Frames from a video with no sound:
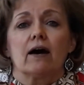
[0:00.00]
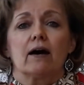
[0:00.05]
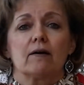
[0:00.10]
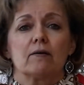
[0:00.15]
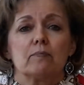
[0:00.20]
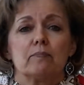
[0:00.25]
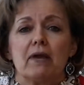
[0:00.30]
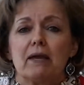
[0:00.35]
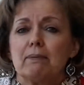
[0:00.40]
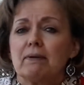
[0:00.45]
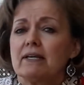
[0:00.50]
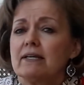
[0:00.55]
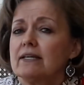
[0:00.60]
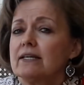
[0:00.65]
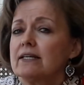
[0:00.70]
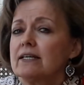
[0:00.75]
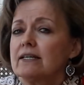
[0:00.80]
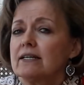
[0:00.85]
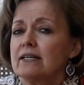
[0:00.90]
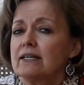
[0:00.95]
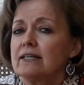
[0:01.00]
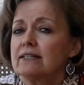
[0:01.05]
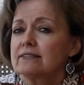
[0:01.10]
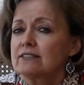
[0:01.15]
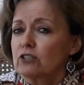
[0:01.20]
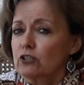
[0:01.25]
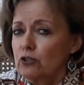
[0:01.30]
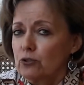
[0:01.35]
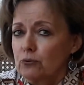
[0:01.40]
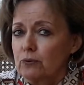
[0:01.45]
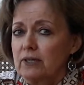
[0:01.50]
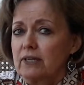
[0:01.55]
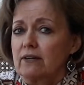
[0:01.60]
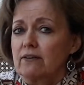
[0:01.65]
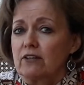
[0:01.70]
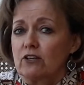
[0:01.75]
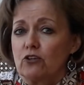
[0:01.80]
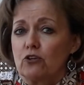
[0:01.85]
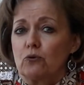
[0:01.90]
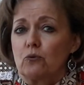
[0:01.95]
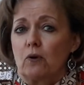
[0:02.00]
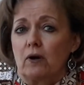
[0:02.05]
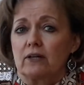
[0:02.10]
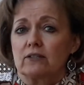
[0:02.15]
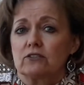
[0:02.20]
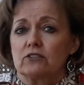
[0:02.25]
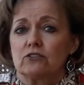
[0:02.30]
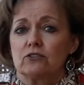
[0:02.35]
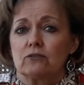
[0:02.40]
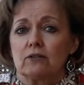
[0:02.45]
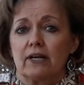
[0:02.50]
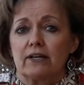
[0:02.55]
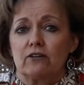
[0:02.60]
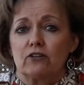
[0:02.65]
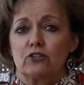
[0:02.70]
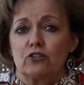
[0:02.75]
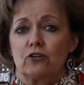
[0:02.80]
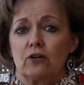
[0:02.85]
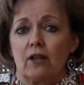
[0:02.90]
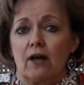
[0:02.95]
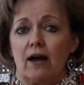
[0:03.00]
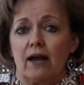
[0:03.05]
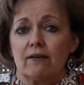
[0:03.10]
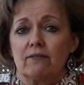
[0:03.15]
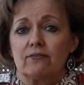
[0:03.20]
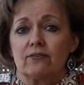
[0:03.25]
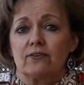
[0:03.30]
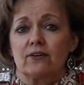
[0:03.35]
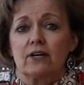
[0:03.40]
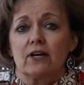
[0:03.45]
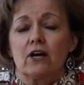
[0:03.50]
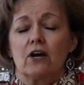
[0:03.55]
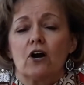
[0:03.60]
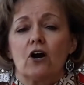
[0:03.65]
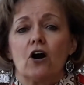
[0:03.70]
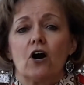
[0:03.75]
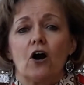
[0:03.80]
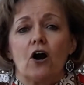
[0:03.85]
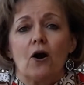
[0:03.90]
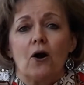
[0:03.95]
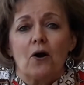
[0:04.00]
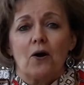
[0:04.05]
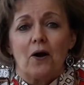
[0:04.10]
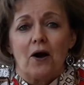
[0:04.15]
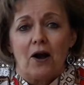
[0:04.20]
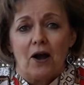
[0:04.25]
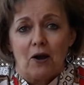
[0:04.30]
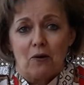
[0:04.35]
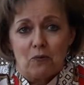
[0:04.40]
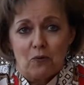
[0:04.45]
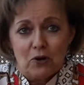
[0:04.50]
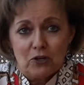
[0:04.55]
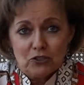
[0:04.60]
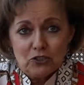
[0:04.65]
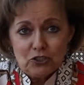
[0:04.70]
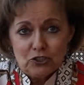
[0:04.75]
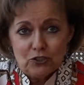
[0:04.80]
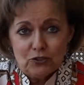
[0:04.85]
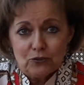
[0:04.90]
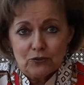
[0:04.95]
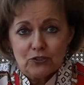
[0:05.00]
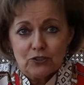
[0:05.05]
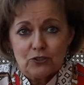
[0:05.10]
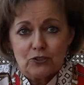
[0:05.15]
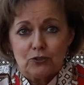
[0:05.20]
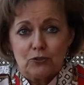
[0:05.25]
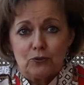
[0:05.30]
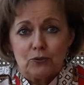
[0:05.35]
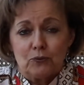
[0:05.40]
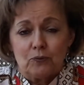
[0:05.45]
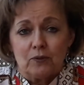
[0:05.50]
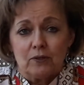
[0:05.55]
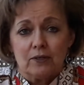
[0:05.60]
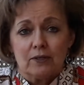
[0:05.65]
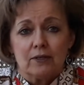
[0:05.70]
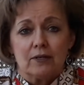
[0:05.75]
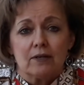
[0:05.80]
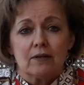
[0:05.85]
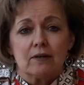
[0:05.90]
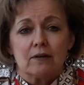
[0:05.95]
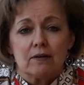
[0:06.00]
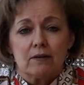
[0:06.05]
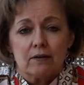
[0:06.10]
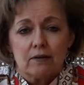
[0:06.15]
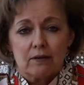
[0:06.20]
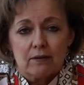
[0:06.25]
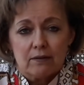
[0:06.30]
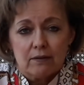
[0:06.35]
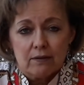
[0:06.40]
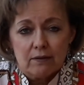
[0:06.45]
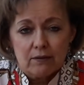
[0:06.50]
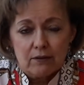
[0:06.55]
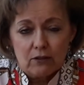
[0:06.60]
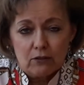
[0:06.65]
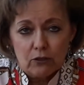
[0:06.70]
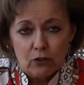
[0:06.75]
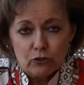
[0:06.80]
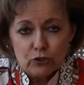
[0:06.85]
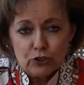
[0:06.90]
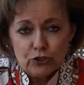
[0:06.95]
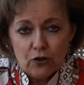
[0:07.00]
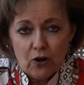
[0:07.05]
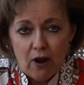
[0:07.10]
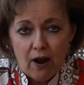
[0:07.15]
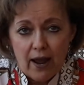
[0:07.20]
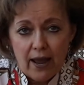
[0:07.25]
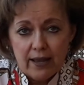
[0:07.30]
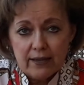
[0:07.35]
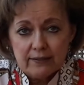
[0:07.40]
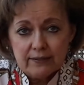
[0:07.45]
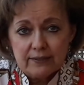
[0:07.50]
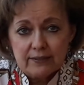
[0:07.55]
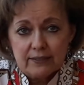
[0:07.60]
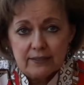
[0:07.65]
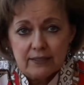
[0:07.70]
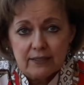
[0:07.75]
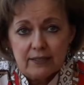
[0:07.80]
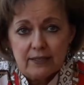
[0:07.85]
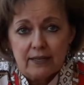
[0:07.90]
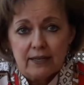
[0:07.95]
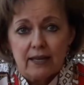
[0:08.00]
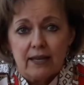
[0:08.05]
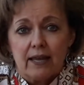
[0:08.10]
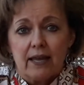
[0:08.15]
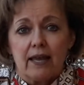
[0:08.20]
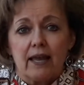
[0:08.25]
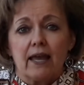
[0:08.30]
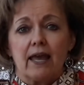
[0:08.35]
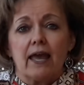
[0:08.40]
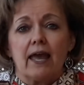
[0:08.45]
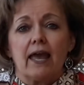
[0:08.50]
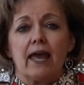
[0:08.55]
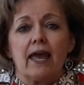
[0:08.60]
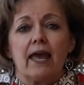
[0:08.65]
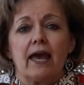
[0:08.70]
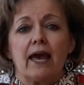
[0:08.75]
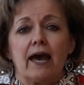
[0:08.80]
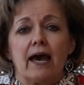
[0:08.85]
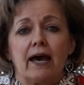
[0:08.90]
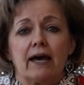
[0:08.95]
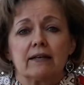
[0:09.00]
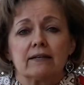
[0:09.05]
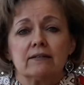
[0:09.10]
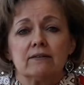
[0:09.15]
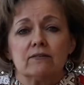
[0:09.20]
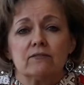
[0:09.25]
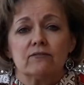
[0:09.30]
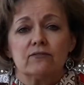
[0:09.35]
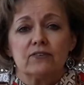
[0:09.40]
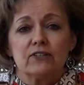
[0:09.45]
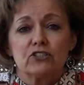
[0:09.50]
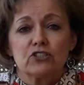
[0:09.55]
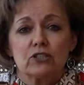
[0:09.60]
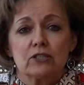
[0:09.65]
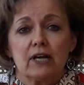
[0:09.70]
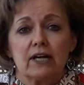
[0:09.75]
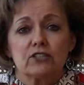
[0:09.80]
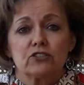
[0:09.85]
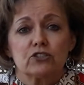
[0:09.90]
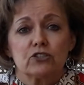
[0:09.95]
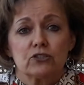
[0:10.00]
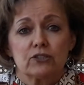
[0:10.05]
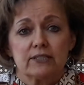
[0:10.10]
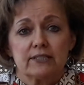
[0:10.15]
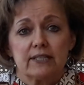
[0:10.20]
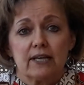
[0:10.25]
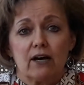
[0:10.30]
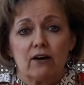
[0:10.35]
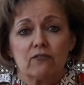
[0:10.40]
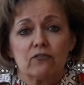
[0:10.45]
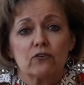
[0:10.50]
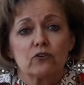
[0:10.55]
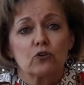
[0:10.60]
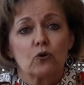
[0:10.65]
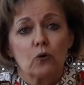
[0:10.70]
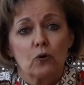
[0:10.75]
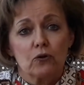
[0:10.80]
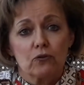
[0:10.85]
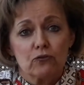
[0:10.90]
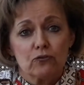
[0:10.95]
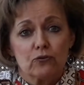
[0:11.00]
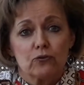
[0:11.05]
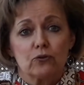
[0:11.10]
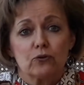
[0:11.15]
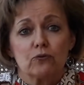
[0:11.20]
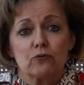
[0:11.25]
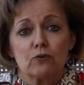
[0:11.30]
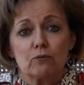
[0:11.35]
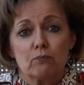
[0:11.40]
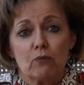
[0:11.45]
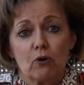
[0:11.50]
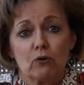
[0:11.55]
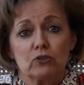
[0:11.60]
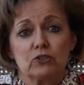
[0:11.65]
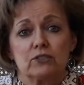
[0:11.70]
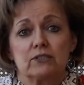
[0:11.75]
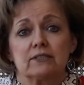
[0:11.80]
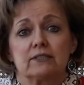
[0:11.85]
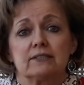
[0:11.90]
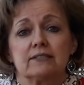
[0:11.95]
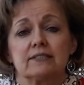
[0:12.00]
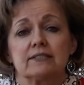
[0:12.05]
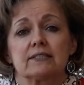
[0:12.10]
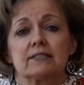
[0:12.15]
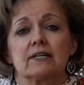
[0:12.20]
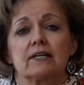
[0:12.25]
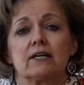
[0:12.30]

Maybe it's a career that you want to do later in your life. I want you to close your eyes and visualize yourself going through the motions